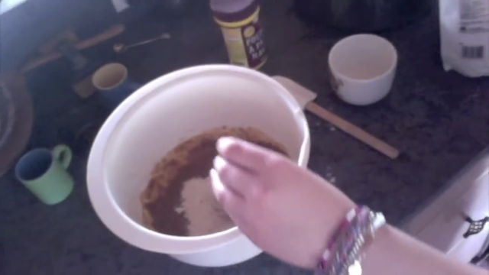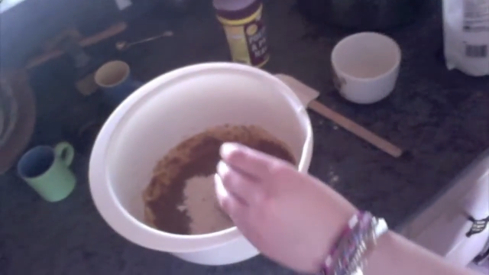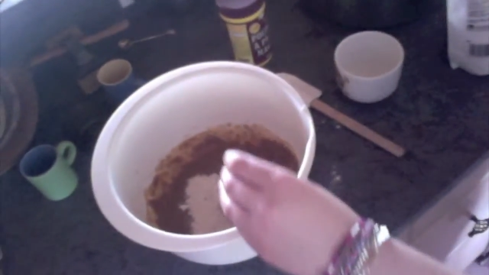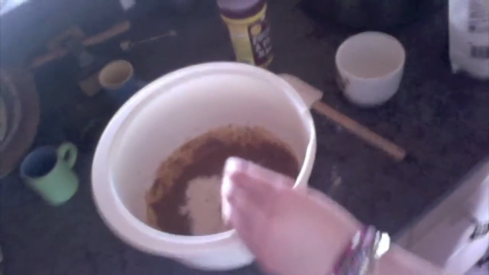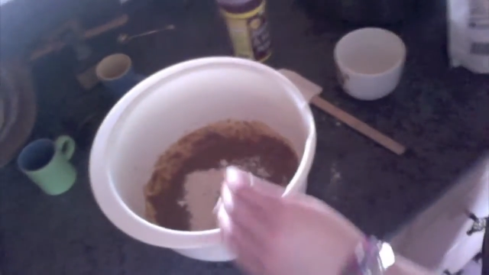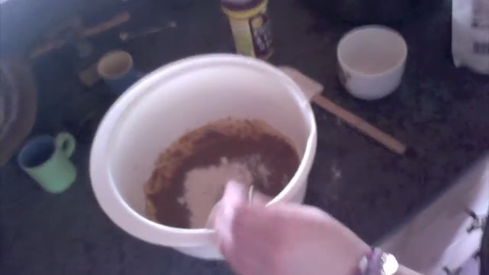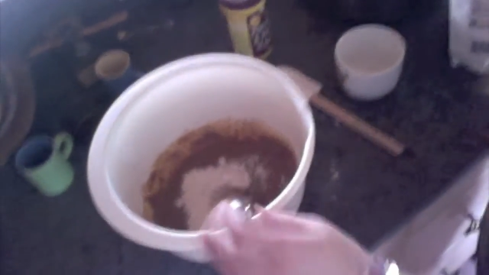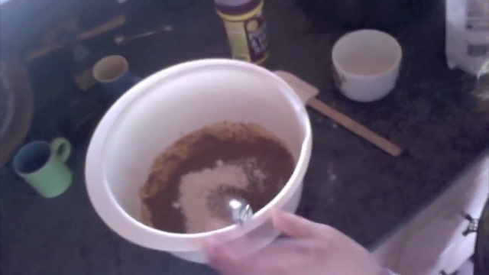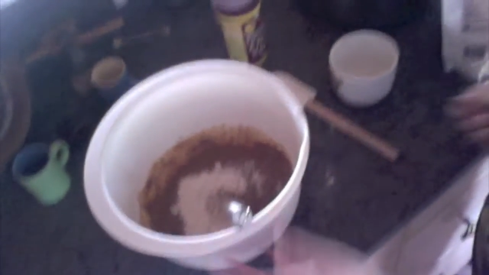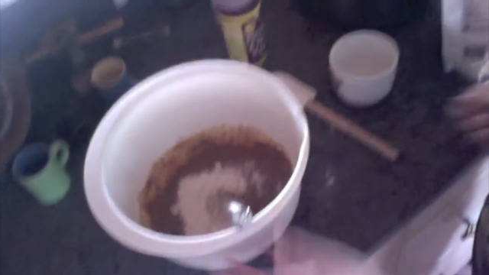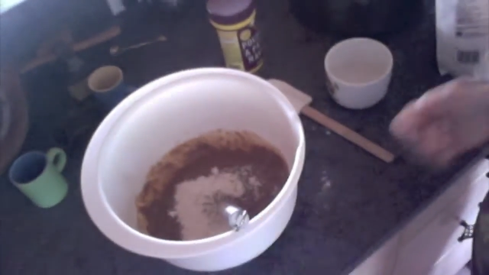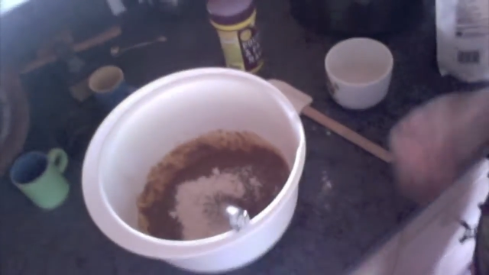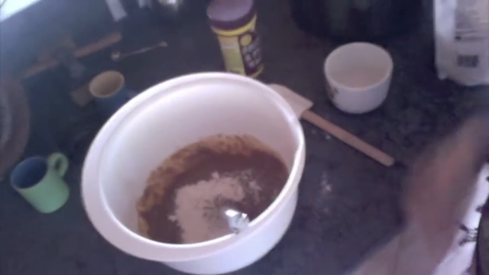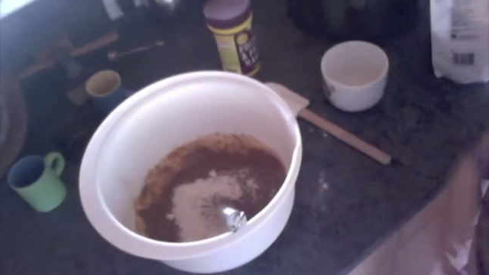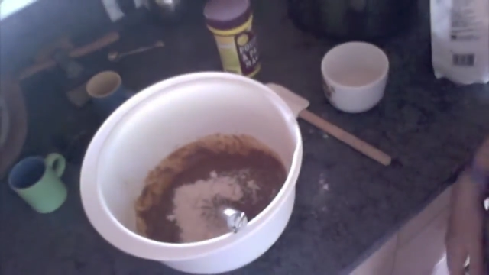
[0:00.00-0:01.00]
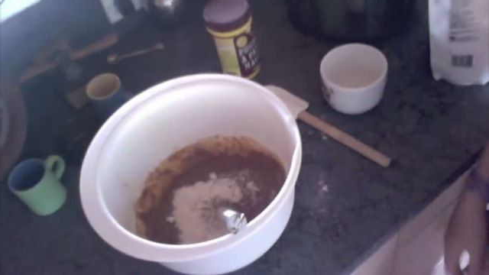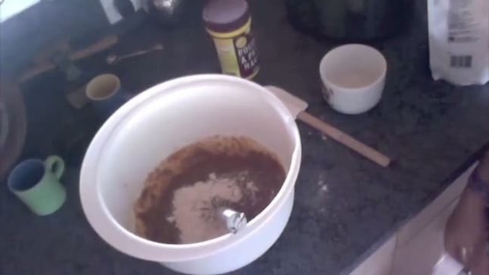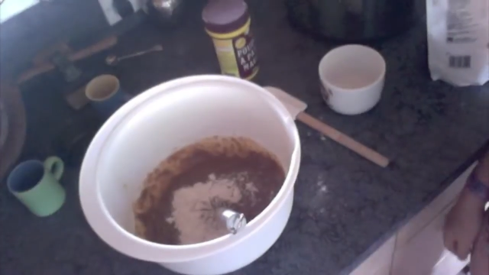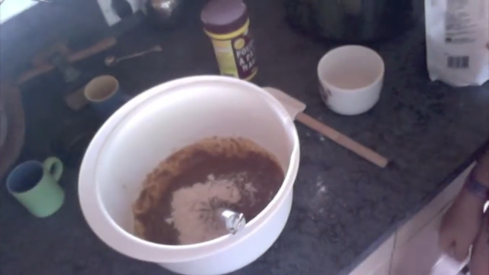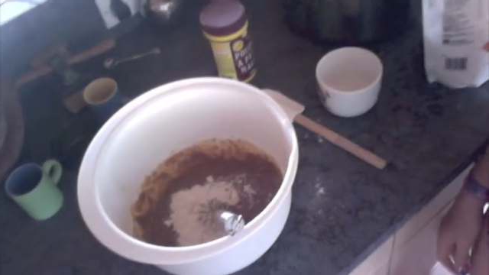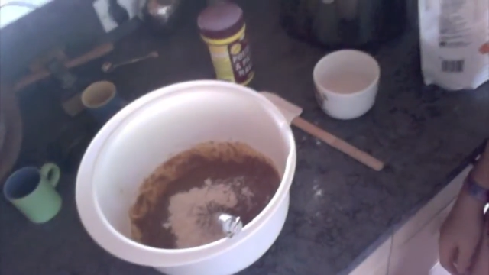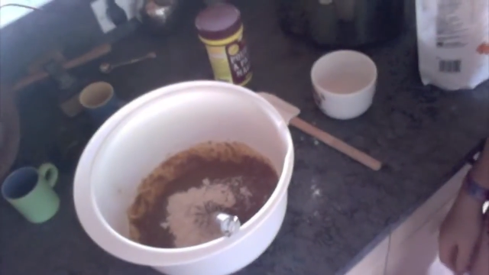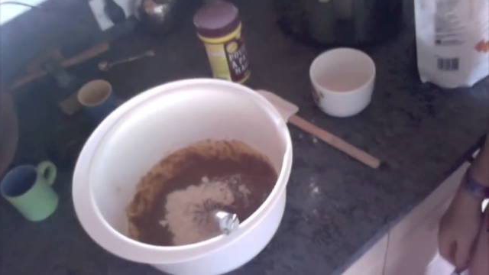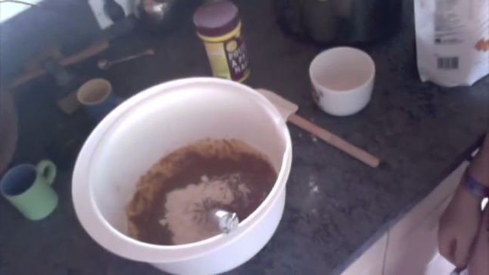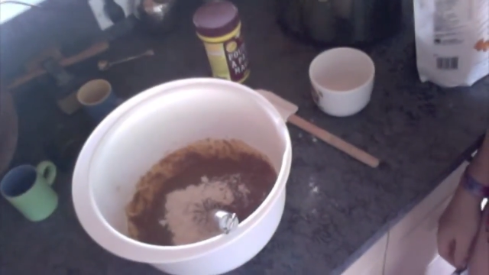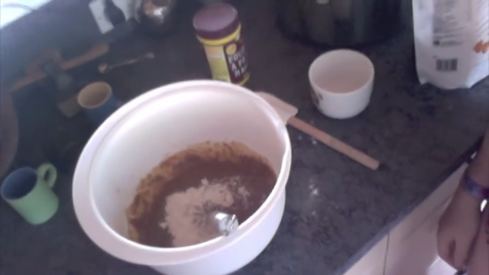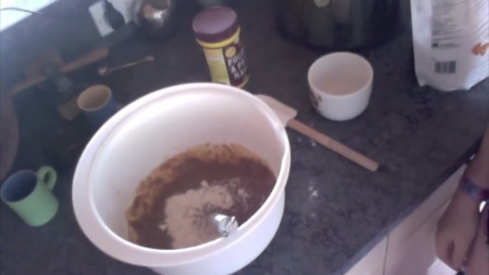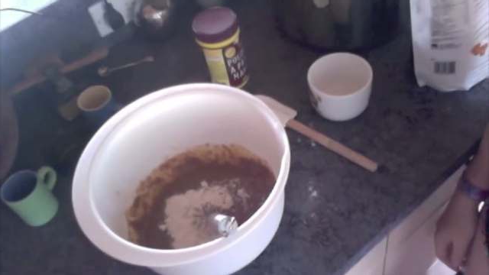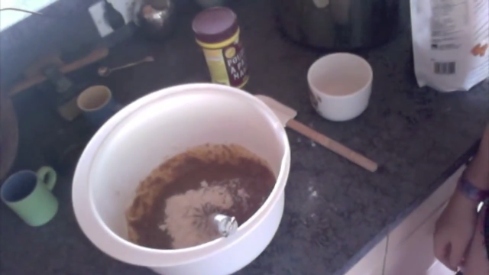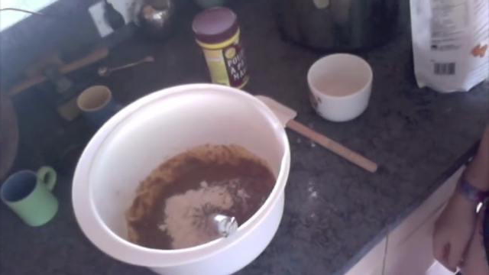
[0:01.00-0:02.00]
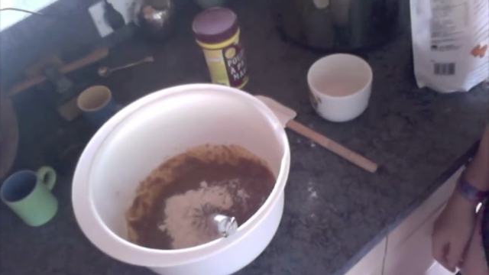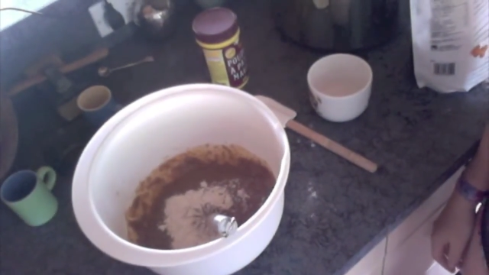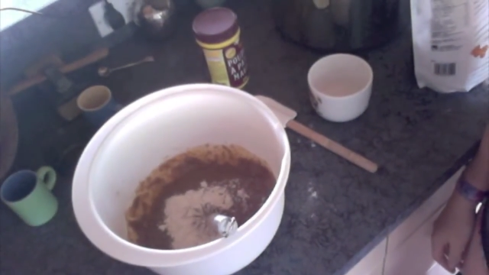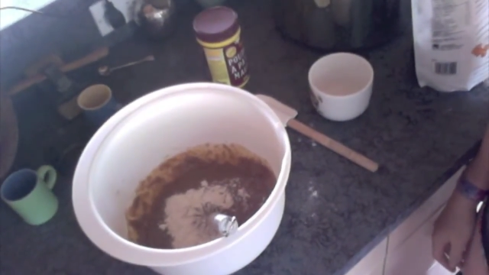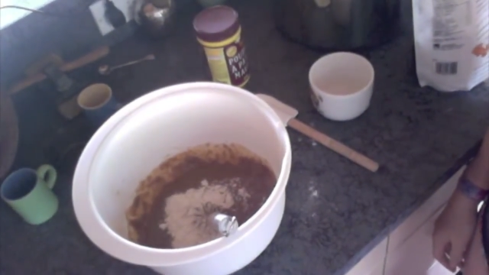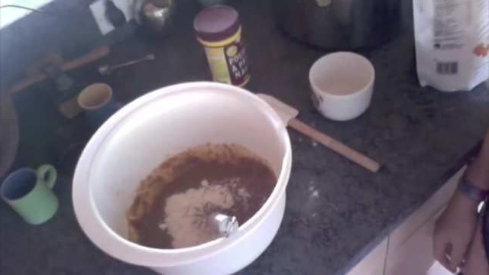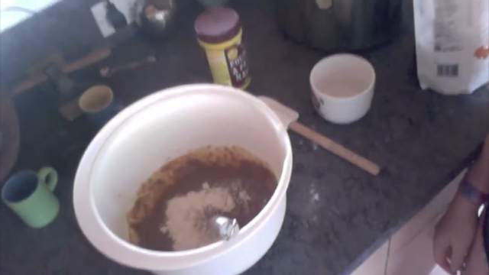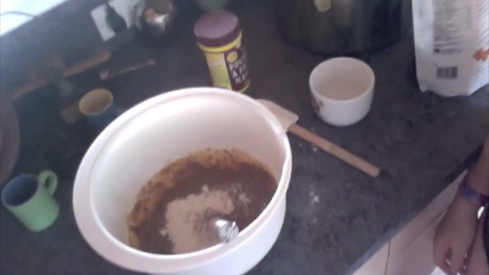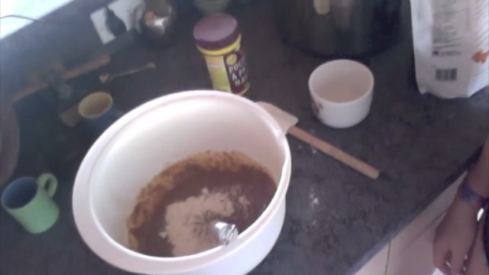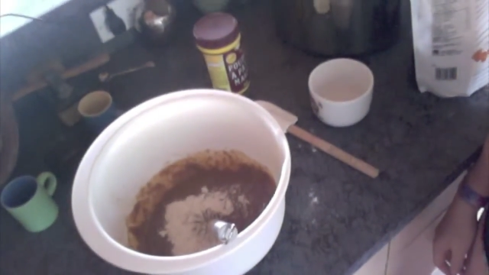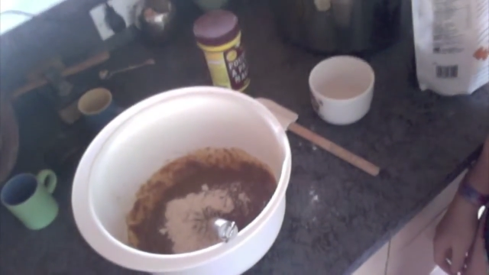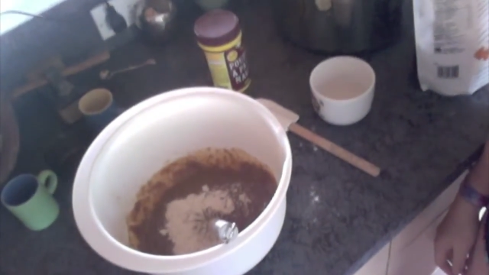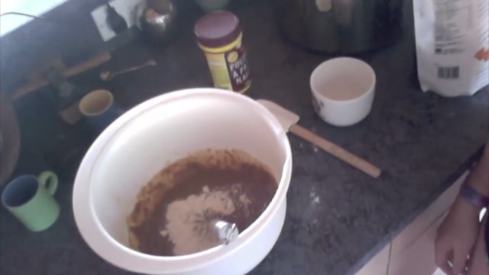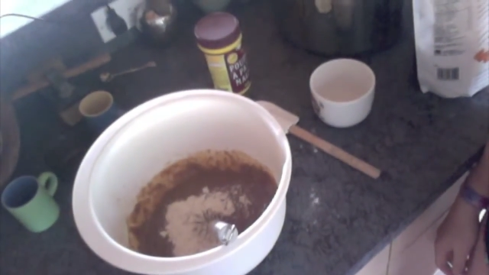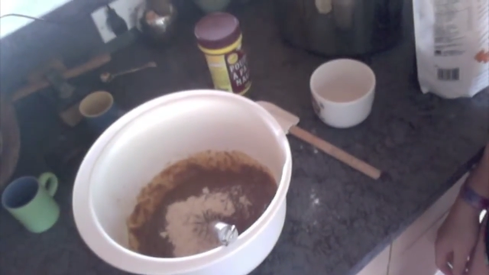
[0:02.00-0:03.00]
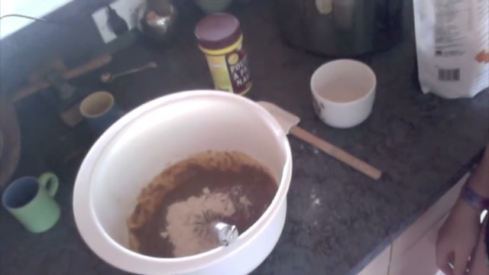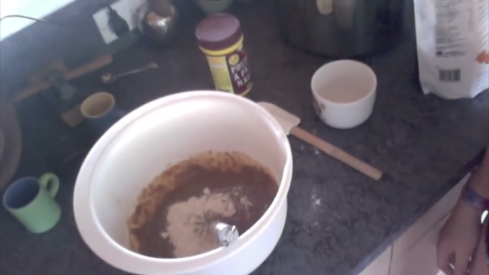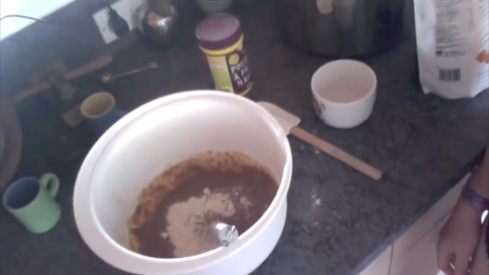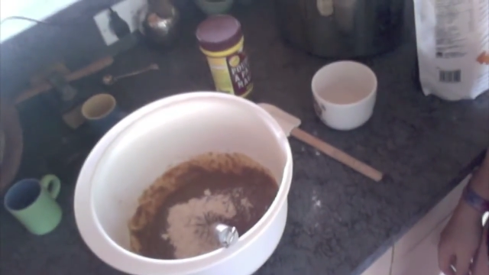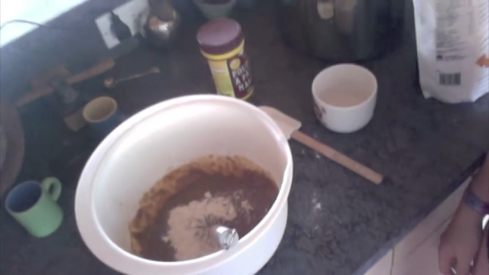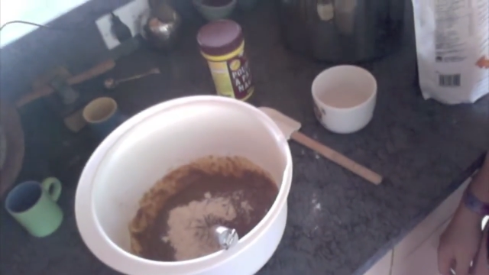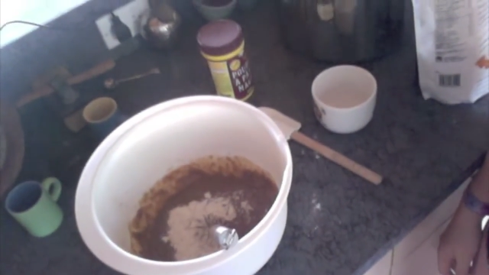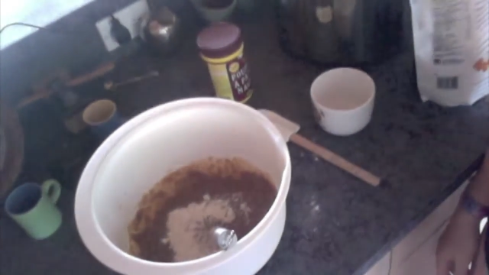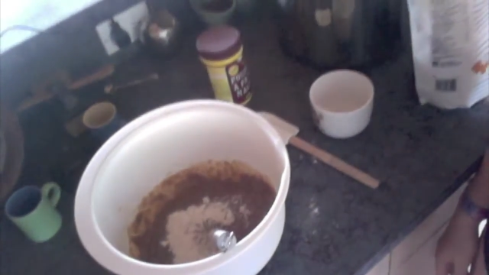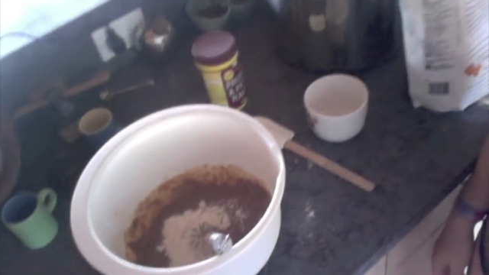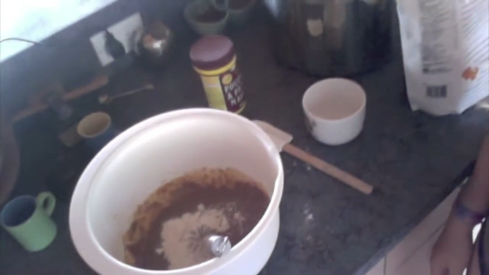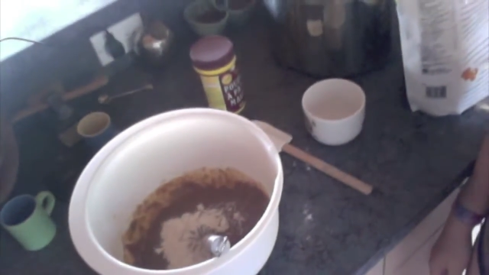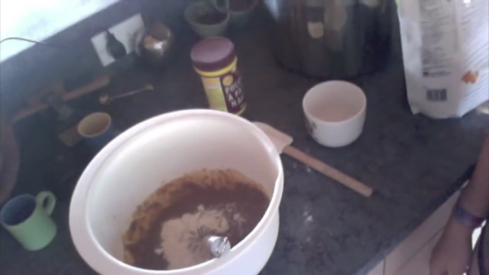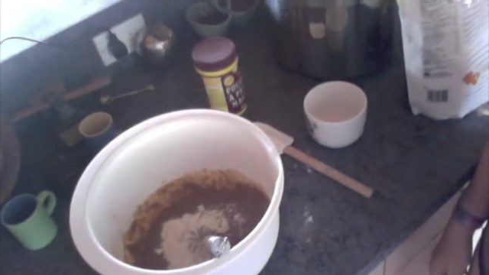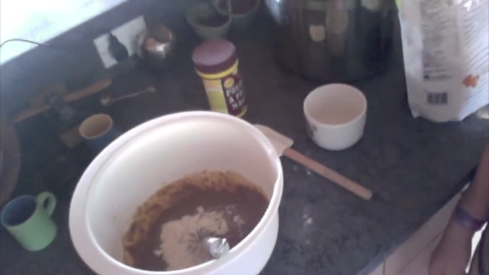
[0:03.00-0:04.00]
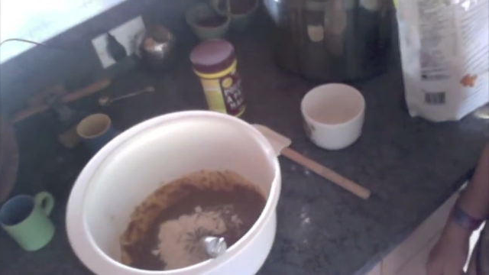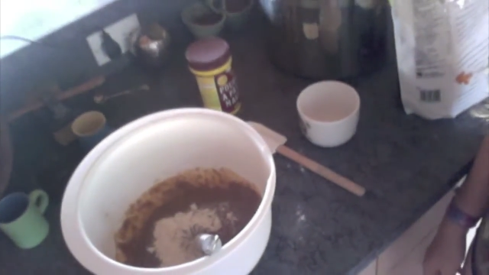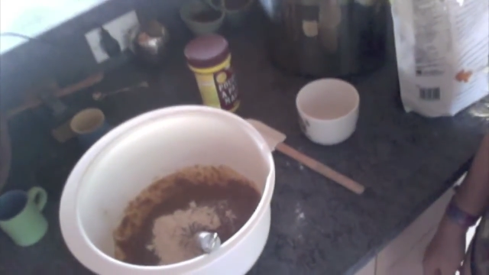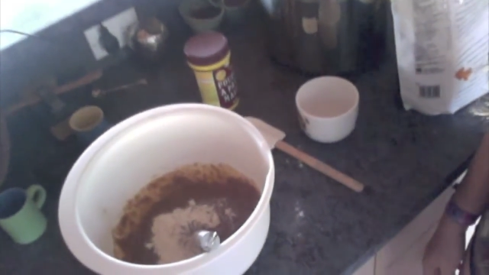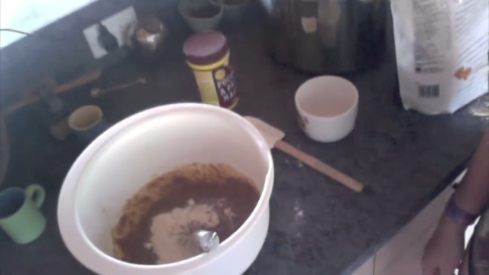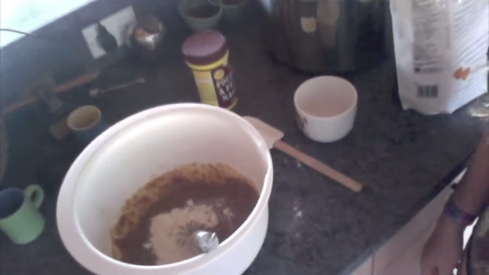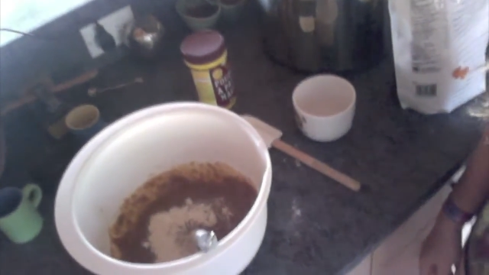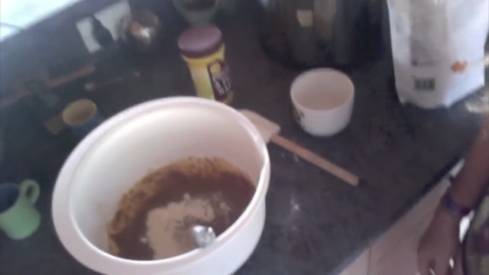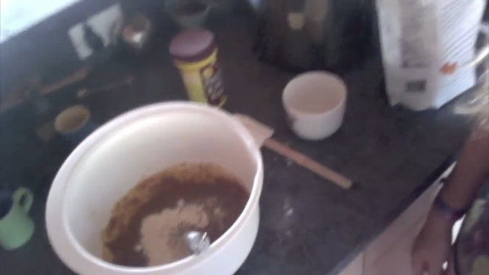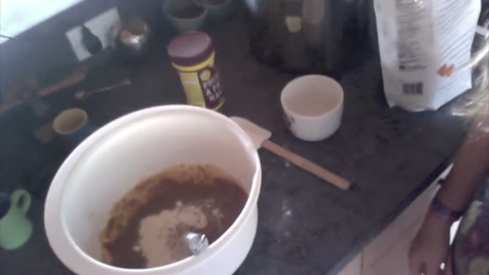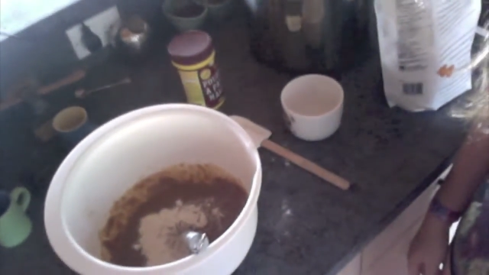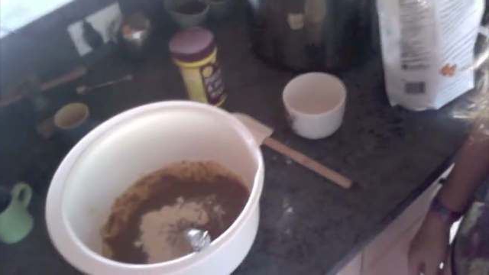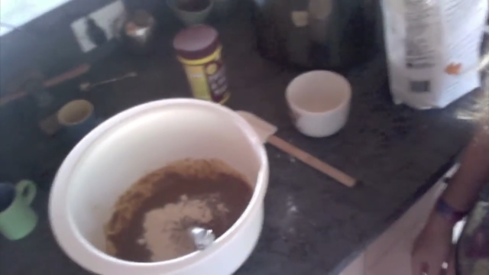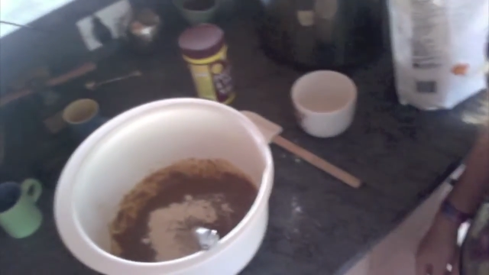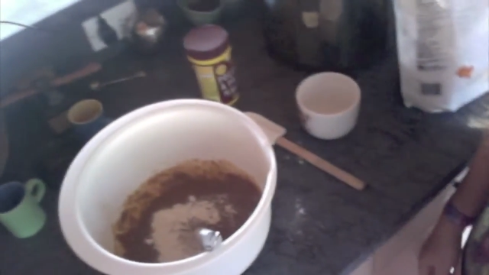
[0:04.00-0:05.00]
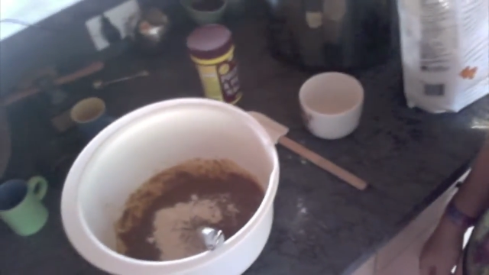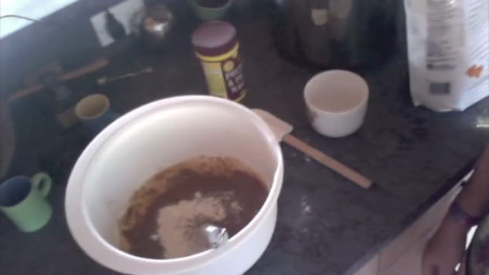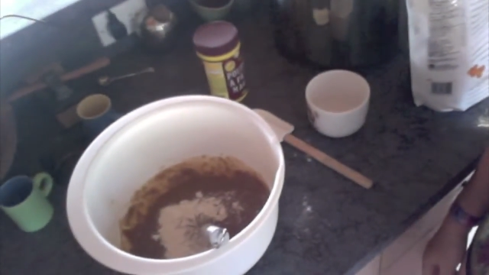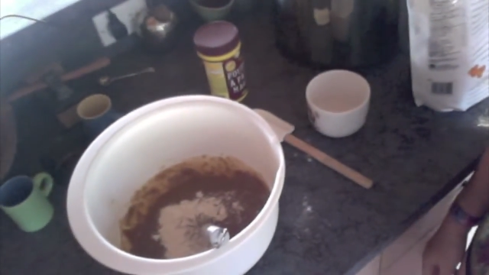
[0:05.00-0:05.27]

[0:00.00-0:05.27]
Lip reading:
No face is visible, so there are no lips to read.